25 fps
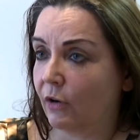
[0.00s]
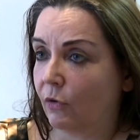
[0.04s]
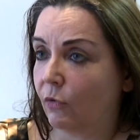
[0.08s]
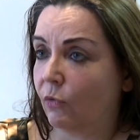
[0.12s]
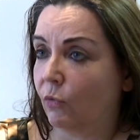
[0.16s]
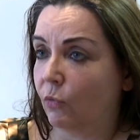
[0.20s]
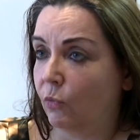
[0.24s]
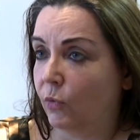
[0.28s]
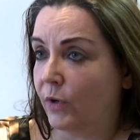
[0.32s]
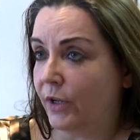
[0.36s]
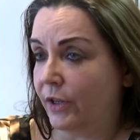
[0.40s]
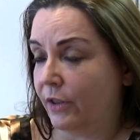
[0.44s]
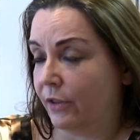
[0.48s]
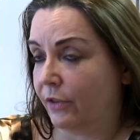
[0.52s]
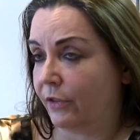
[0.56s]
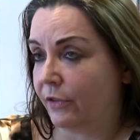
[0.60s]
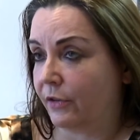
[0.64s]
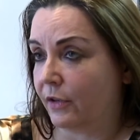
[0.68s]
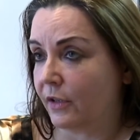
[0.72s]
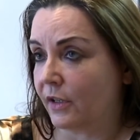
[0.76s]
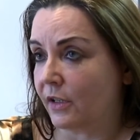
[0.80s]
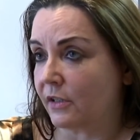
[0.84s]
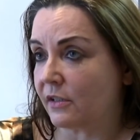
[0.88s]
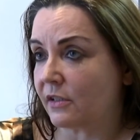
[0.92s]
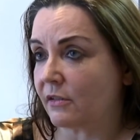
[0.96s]
with
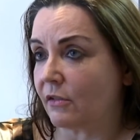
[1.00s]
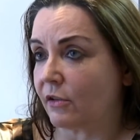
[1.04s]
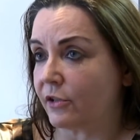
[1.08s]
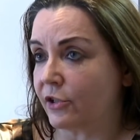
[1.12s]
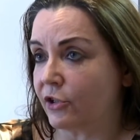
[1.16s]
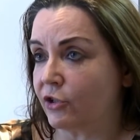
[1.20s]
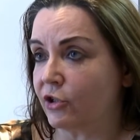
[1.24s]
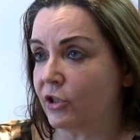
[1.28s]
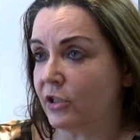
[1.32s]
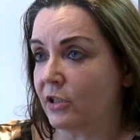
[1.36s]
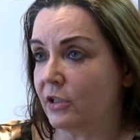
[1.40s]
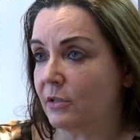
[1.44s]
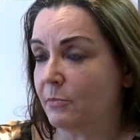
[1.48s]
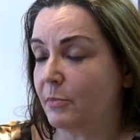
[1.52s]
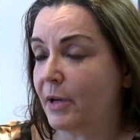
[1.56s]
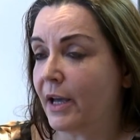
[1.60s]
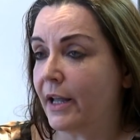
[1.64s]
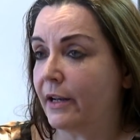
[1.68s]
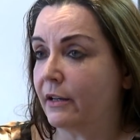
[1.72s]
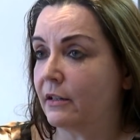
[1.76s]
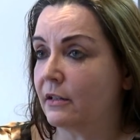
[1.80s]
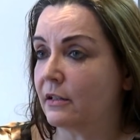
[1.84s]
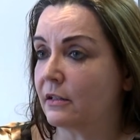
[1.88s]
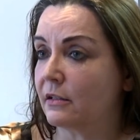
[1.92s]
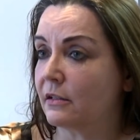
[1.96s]
Scottish
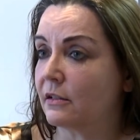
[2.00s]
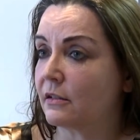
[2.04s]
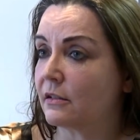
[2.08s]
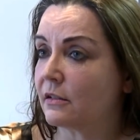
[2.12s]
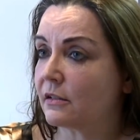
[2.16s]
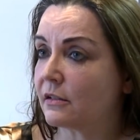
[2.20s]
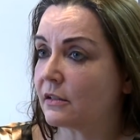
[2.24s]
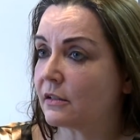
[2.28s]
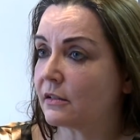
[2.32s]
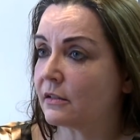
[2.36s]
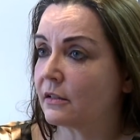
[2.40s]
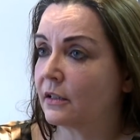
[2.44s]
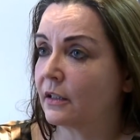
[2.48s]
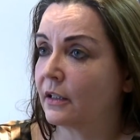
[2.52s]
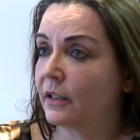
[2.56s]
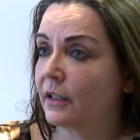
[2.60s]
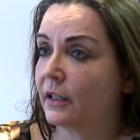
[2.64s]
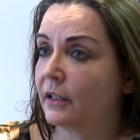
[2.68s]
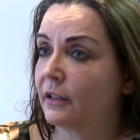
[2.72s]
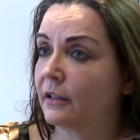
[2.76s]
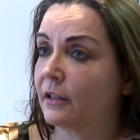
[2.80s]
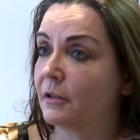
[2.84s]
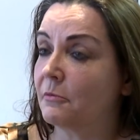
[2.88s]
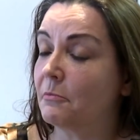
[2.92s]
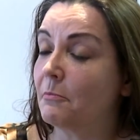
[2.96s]
independence
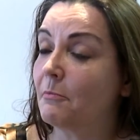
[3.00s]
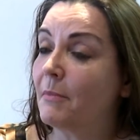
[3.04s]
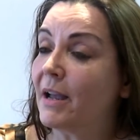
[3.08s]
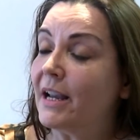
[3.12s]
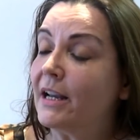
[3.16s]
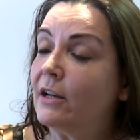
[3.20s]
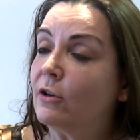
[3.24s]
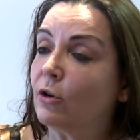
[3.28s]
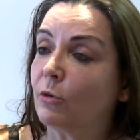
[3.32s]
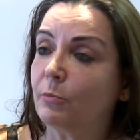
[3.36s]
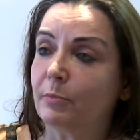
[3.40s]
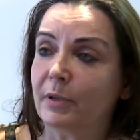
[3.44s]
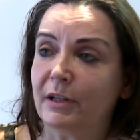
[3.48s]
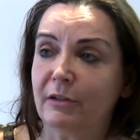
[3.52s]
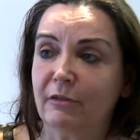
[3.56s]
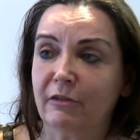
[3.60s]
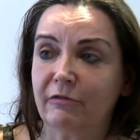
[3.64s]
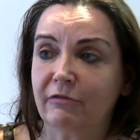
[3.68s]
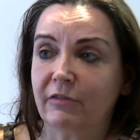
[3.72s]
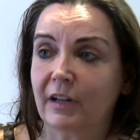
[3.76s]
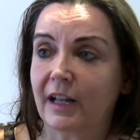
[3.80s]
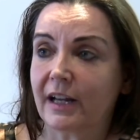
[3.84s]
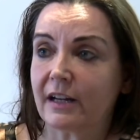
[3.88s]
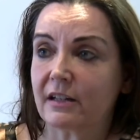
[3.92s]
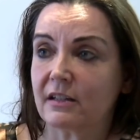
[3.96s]
that may not be
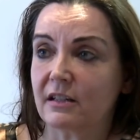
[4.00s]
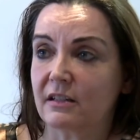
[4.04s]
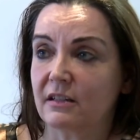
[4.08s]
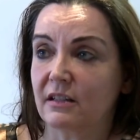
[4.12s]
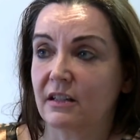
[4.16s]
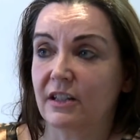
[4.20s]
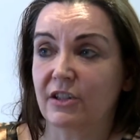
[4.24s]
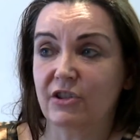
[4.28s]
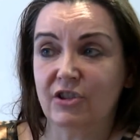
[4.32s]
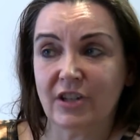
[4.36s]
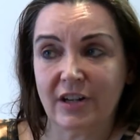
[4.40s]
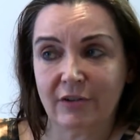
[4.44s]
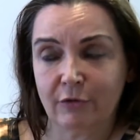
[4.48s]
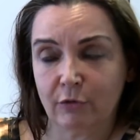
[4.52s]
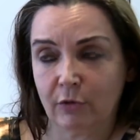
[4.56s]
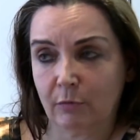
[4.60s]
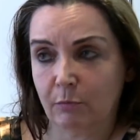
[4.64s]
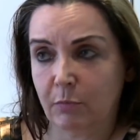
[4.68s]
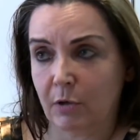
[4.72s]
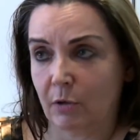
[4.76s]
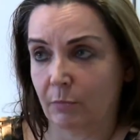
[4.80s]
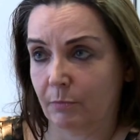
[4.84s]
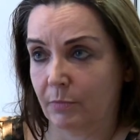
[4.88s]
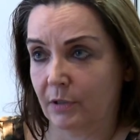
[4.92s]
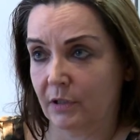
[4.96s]
reflected in the general
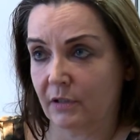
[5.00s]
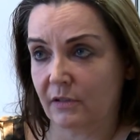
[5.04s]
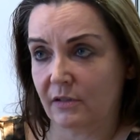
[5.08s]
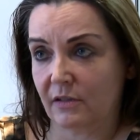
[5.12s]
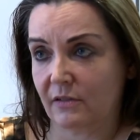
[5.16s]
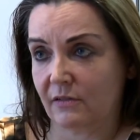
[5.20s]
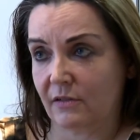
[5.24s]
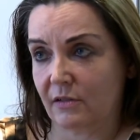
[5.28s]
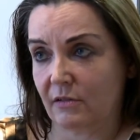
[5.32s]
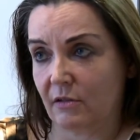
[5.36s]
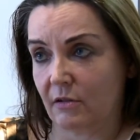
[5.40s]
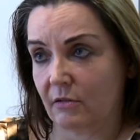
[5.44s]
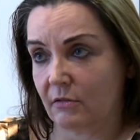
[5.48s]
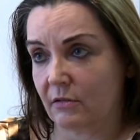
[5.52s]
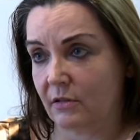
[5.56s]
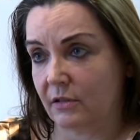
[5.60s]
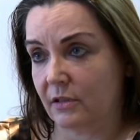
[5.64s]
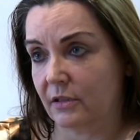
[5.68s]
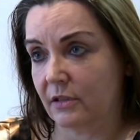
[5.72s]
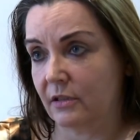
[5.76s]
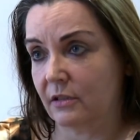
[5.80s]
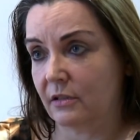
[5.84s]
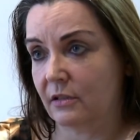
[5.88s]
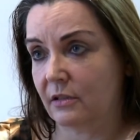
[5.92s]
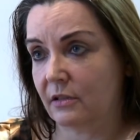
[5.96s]
populace of
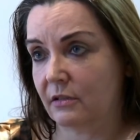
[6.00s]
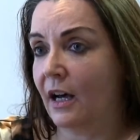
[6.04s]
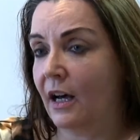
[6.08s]
Scotland.